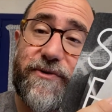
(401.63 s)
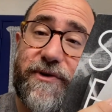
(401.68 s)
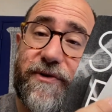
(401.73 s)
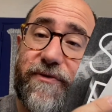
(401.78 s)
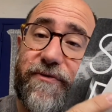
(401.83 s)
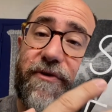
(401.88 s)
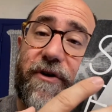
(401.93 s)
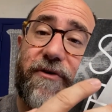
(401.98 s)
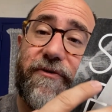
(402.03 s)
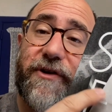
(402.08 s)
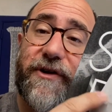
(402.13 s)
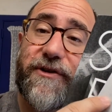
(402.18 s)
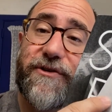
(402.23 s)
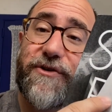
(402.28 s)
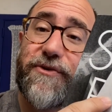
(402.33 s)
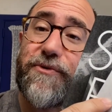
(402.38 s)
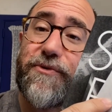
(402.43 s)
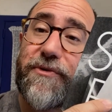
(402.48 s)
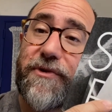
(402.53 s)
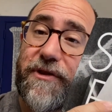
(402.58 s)
involving a
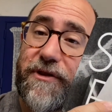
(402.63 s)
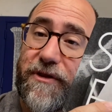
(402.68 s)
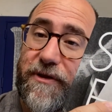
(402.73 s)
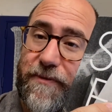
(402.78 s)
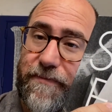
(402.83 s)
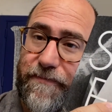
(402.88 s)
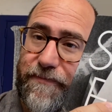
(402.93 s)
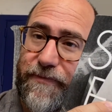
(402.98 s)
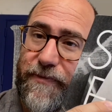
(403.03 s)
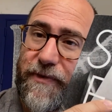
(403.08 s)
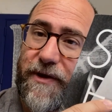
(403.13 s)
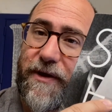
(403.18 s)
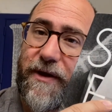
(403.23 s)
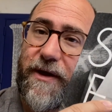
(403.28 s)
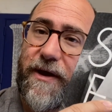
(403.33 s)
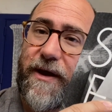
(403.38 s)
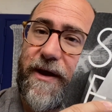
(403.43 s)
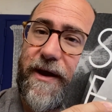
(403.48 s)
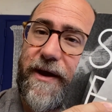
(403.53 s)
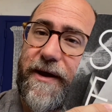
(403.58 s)
tooth
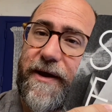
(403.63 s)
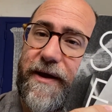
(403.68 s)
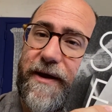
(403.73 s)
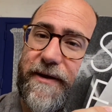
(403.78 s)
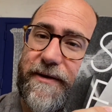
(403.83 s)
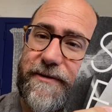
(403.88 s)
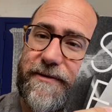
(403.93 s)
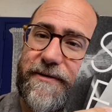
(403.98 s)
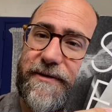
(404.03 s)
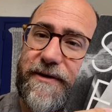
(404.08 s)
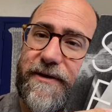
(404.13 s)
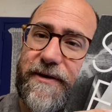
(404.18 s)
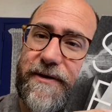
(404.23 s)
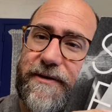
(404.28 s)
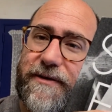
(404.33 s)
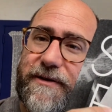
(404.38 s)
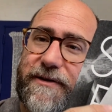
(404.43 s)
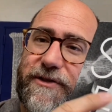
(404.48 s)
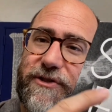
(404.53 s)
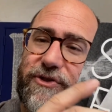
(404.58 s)
and
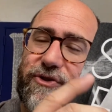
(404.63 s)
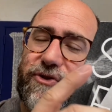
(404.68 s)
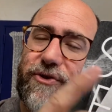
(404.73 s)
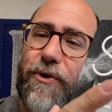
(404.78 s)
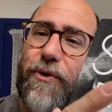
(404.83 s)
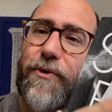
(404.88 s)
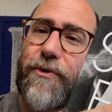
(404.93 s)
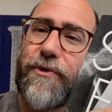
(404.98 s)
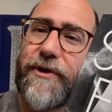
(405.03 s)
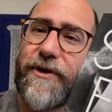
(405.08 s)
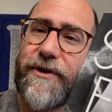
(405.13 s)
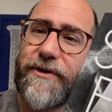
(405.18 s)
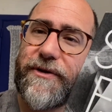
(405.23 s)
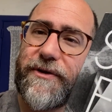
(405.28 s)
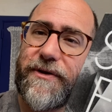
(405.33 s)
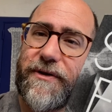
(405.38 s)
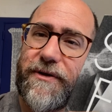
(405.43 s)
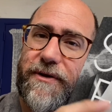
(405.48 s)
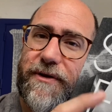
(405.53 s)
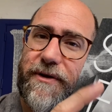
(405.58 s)
a
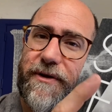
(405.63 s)
stolen